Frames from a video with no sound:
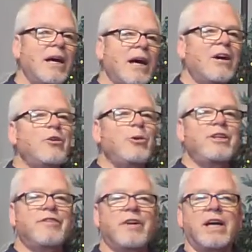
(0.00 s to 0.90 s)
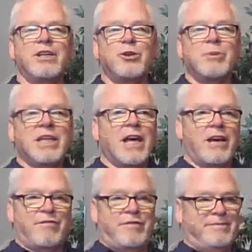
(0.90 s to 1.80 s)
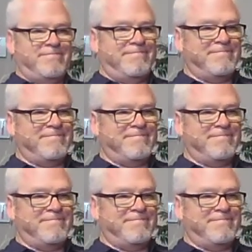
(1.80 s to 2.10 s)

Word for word: How do we define human life?